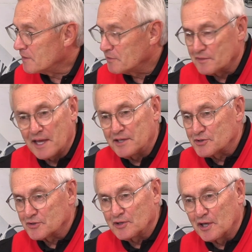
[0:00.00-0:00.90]
They
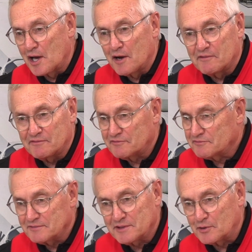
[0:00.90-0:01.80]
just love,
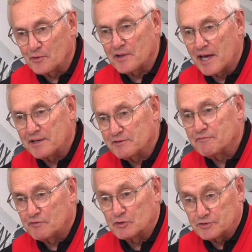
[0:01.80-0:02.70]
that
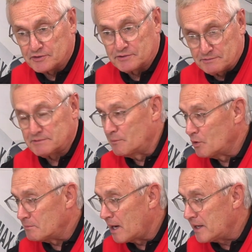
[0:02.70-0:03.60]
versus
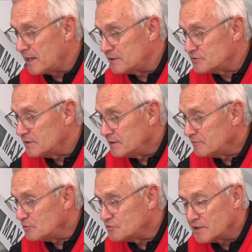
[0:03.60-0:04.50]
someone my age. Yeah.
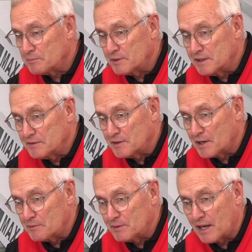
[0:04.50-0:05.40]
If you sent me in there,
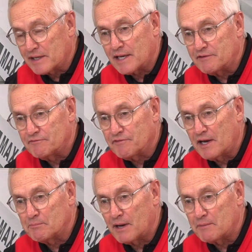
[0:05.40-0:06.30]
I can't even
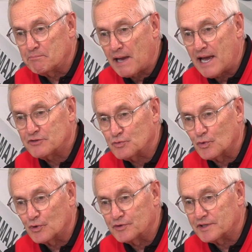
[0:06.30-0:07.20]
find my
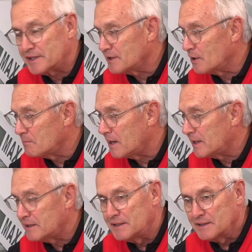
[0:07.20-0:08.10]
password to get on
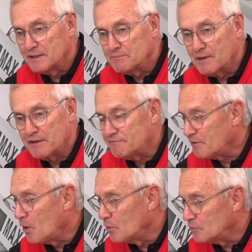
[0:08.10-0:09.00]
my
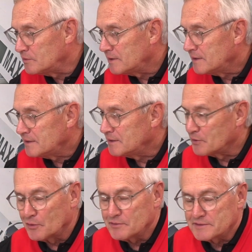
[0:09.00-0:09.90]
phone,
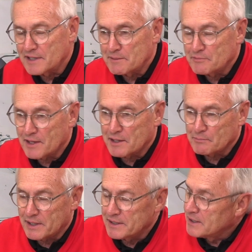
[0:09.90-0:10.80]
type thing.
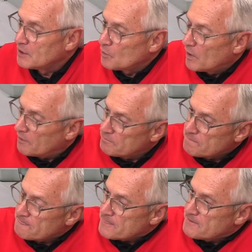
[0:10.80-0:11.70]
But, well,
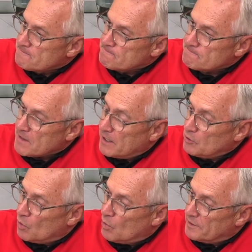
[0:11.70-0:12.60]
I
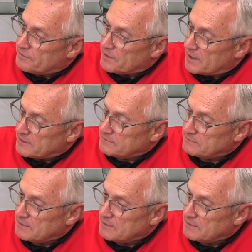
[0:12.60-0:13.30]
know one thing.